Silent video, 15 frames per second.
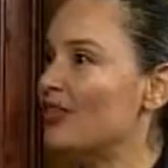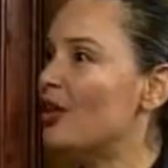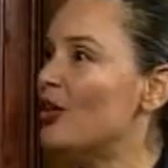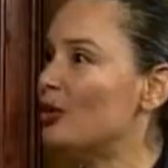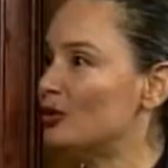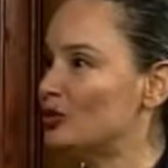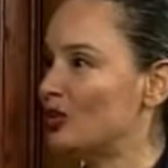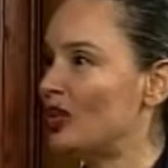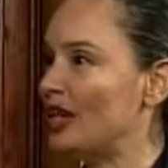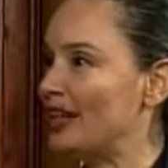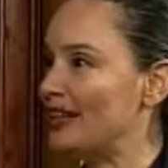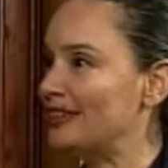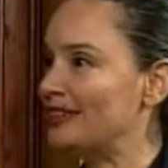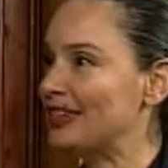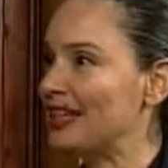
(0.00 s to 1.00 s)
those
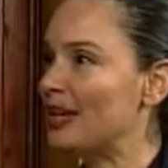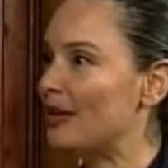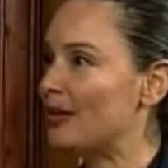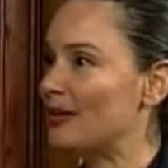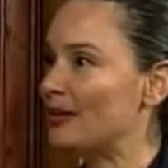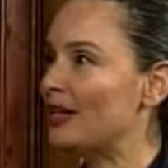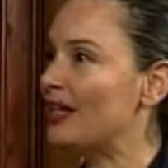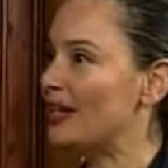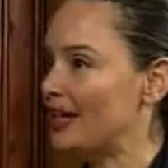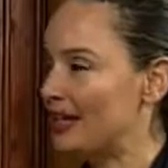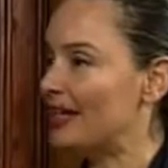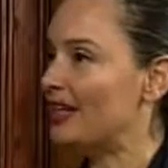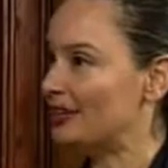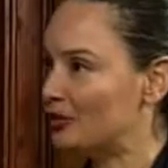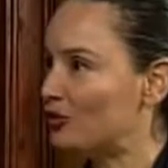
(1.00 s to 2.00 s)
lights,
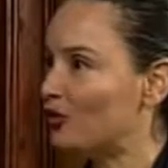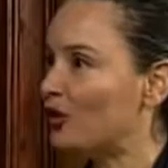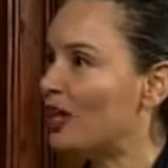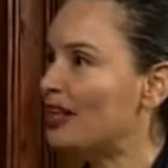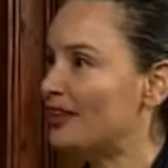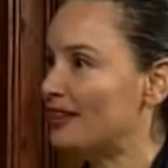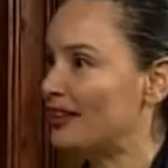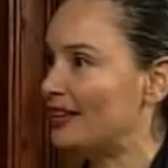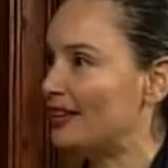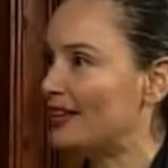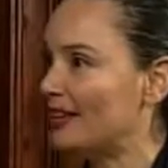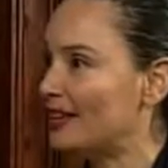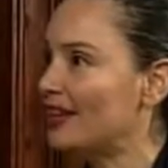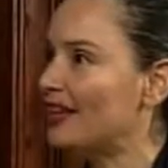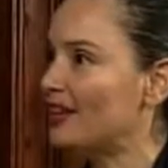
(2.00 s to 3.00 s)
it's frightening to
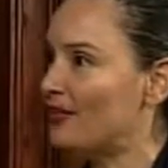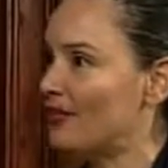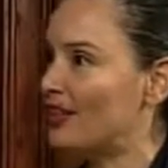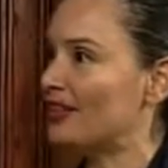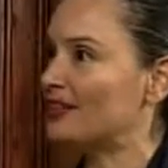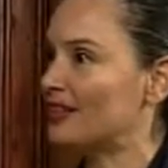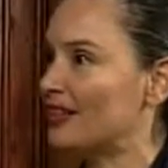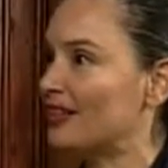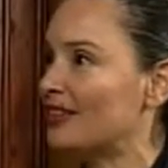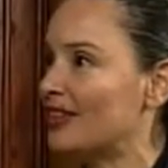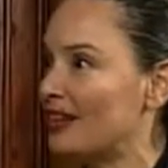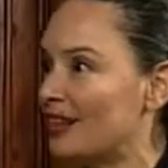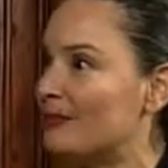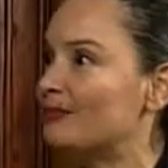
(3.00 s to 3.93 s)
think of things like that.